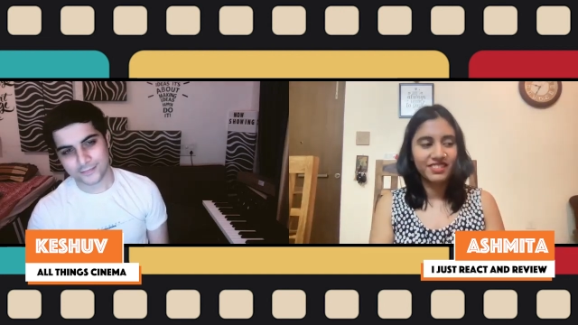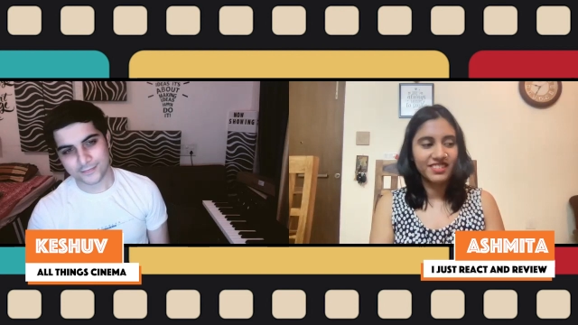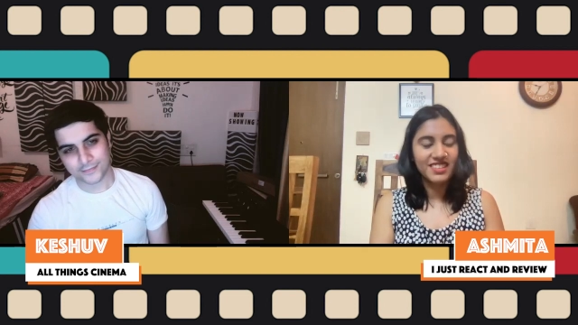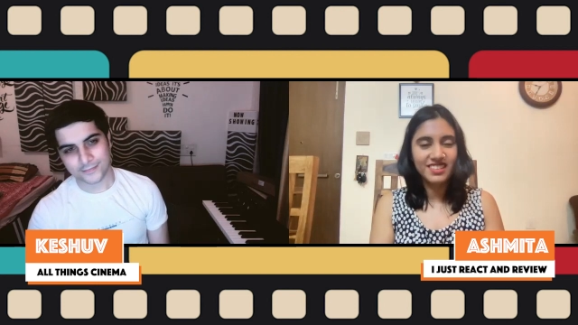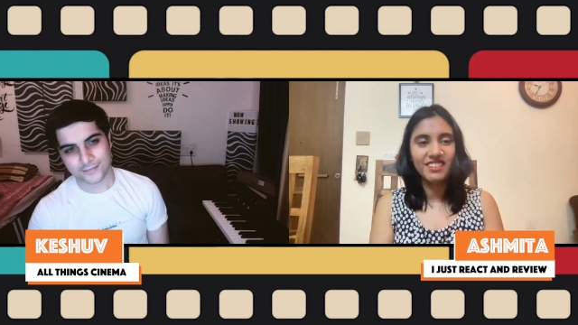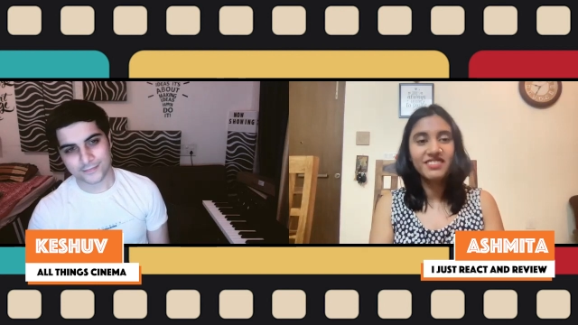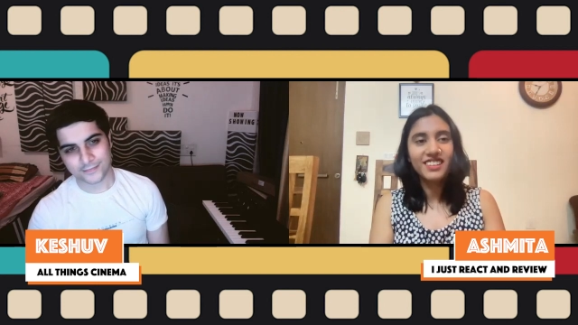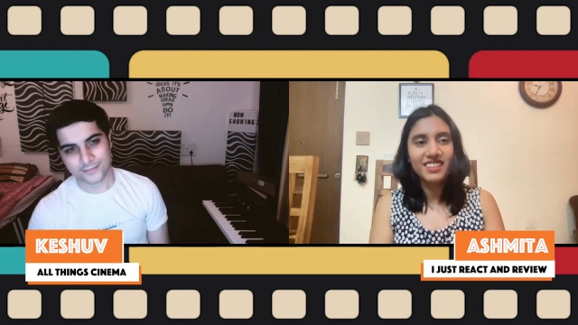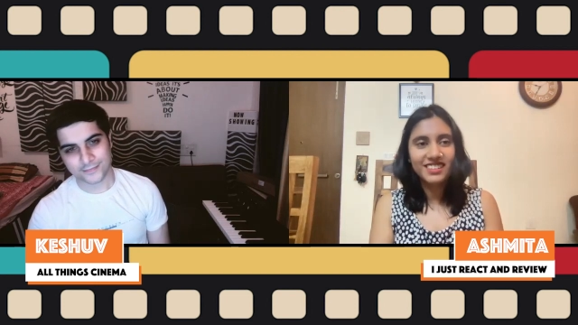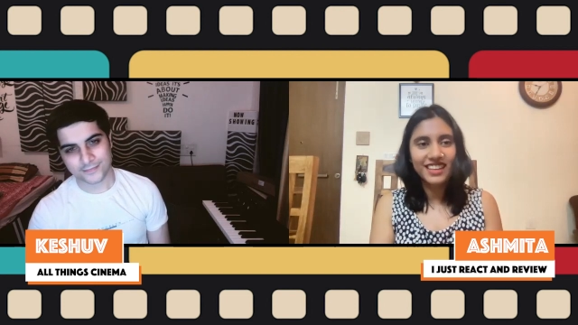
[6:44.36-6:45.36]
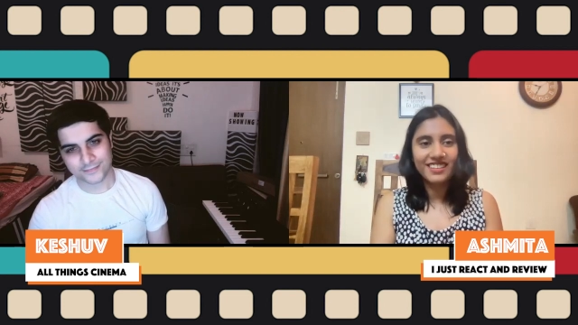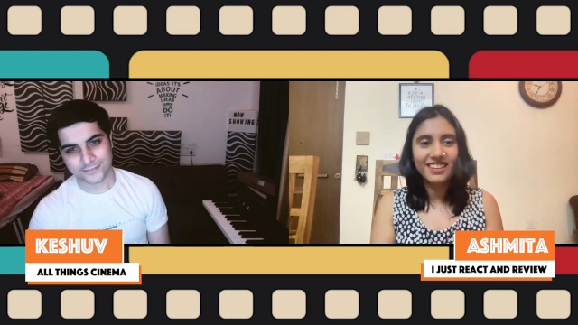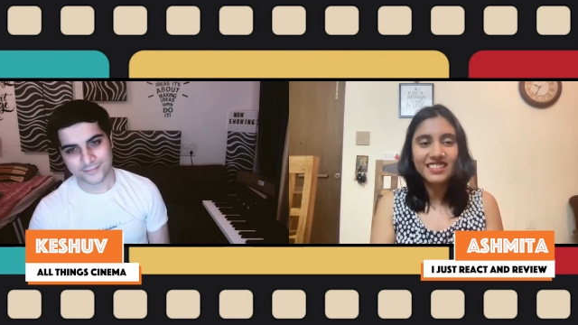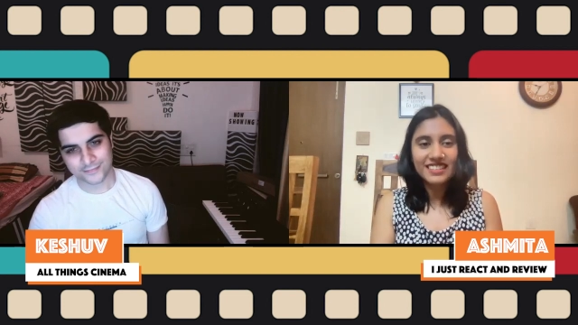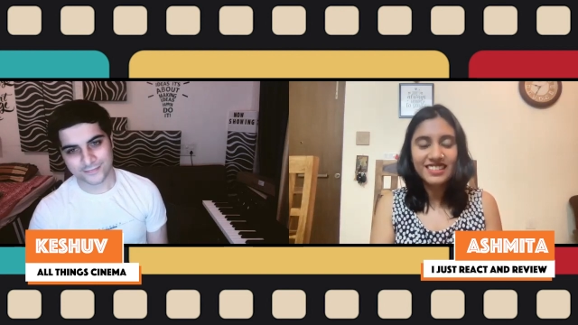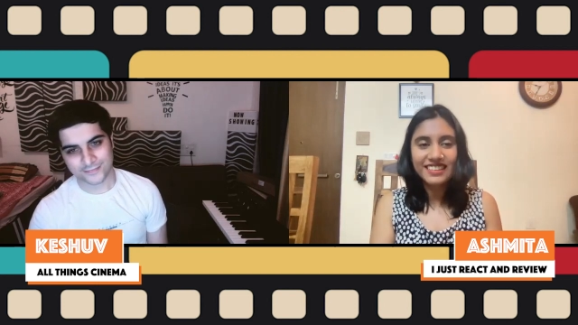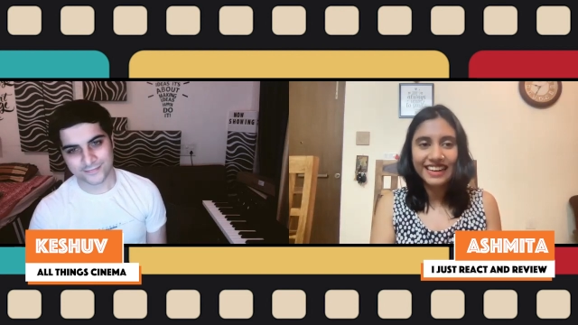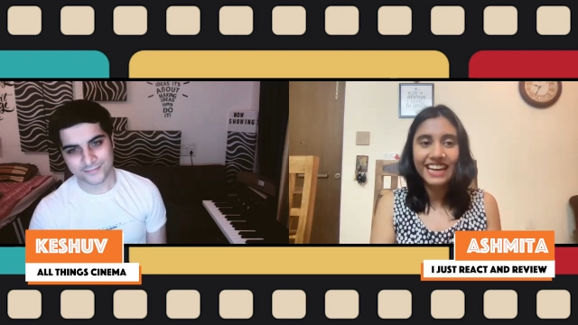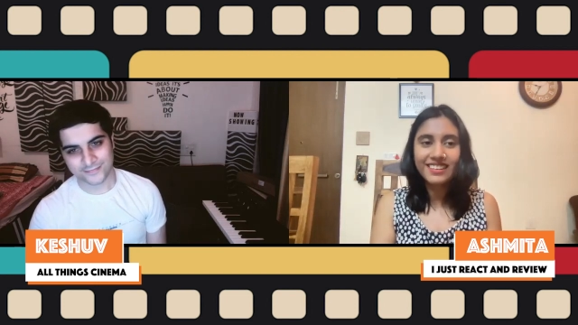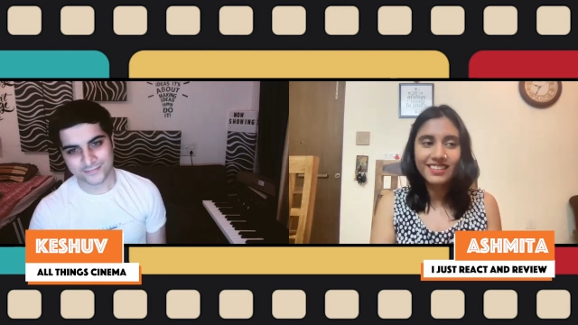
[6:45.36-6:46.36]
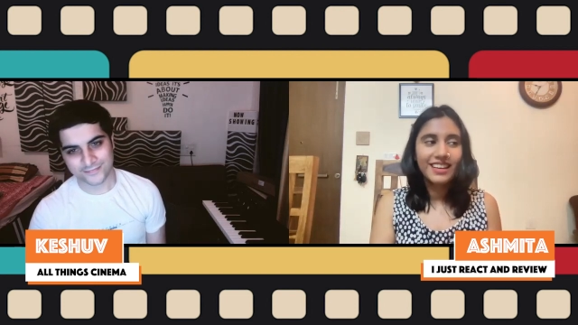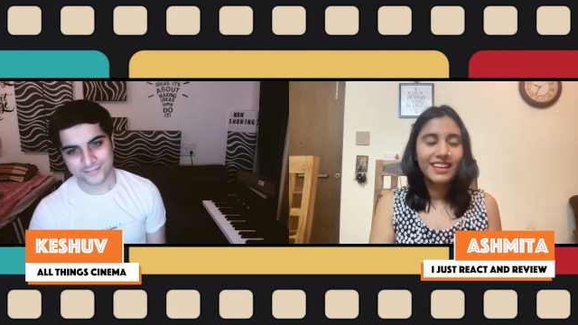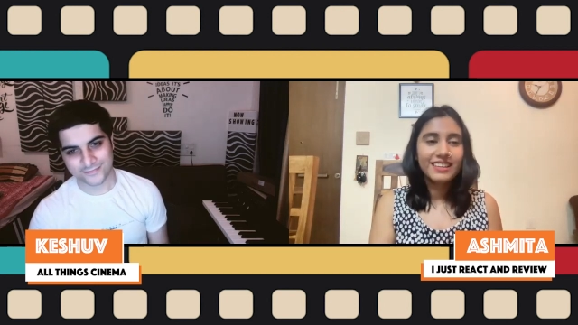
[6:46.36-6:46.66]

Speaker 1: discovered that there is this great